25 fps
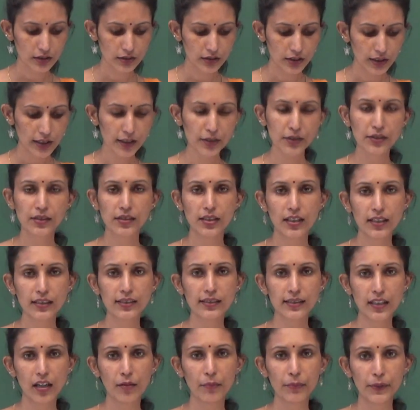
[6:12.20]
His
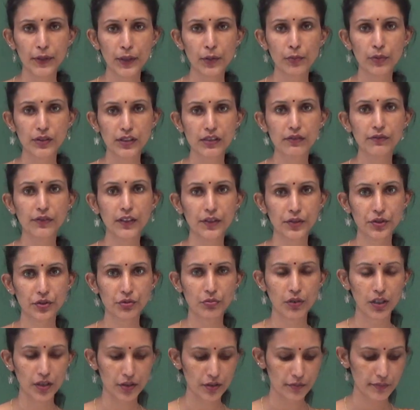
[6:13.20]
company was the first
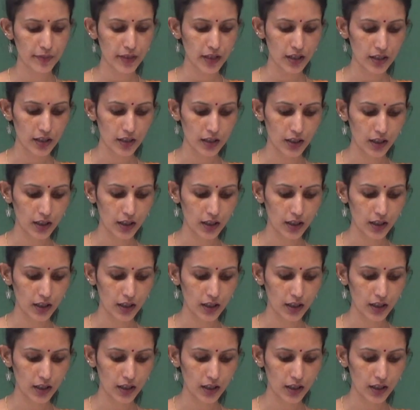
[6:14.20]
one to be,